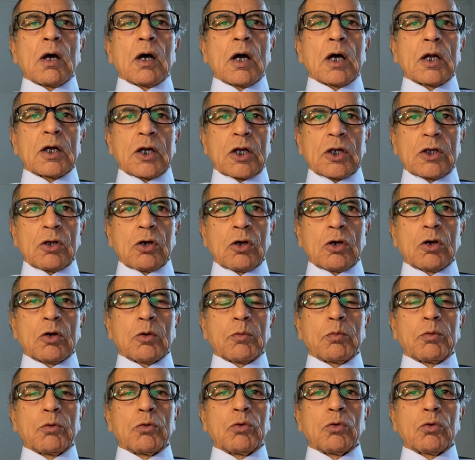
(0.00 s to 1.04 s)
Another
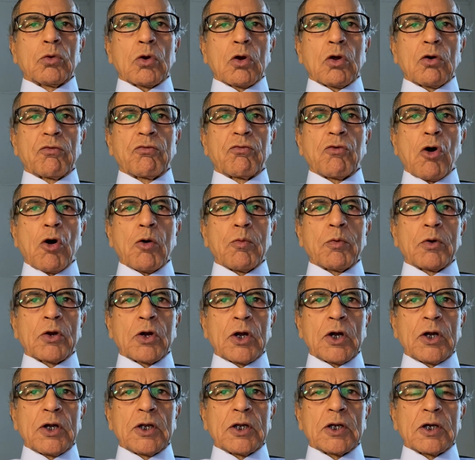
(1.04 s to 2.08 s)
Kapoor, a former
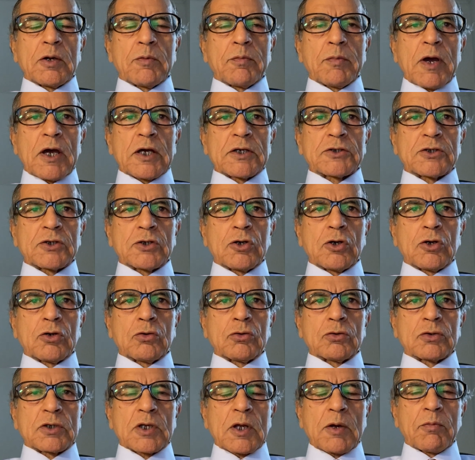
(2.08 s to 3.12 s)
Indian ambassador
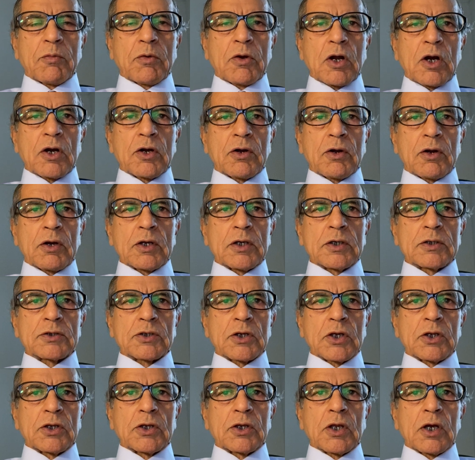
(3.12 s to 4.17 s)
to some countries
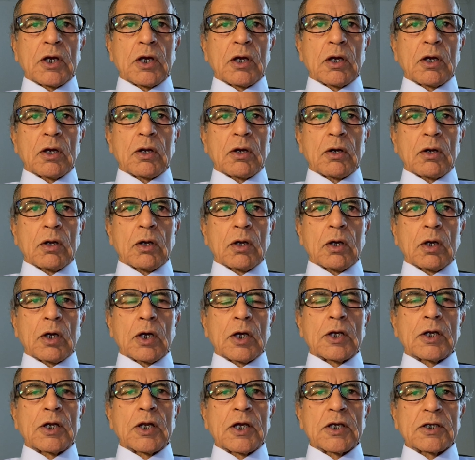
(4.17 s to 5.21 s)

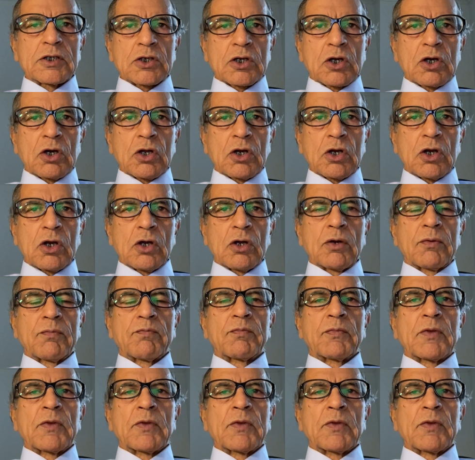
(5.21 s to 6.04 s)
in his career,